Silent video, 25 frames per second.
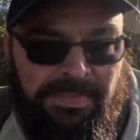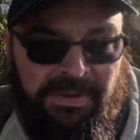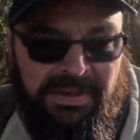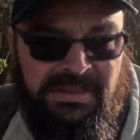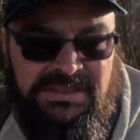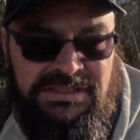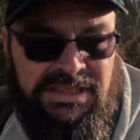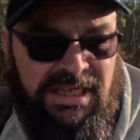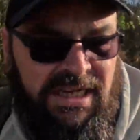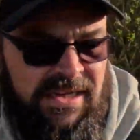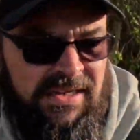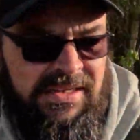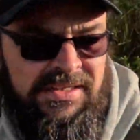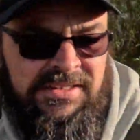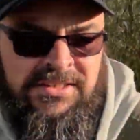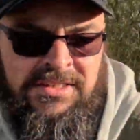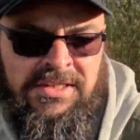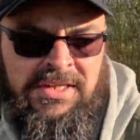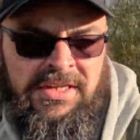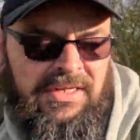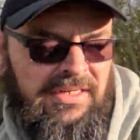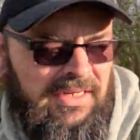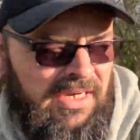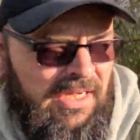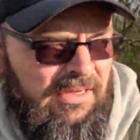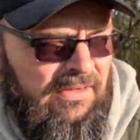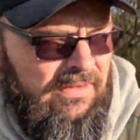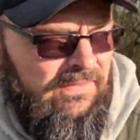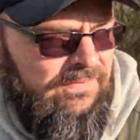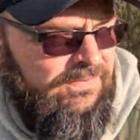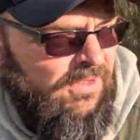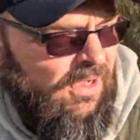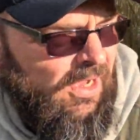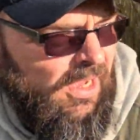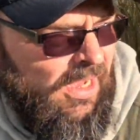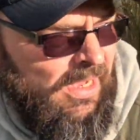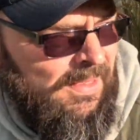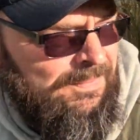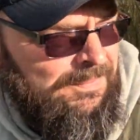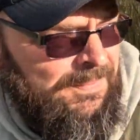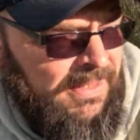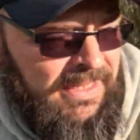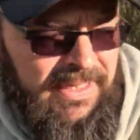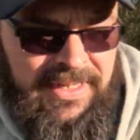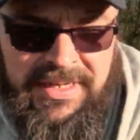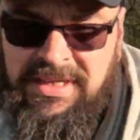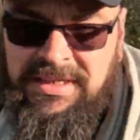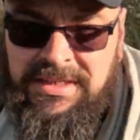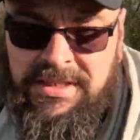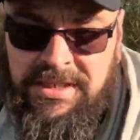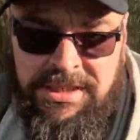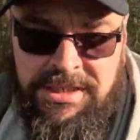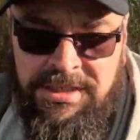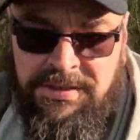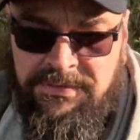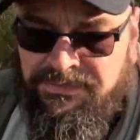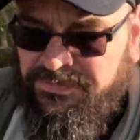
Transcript: but now I've got up here in the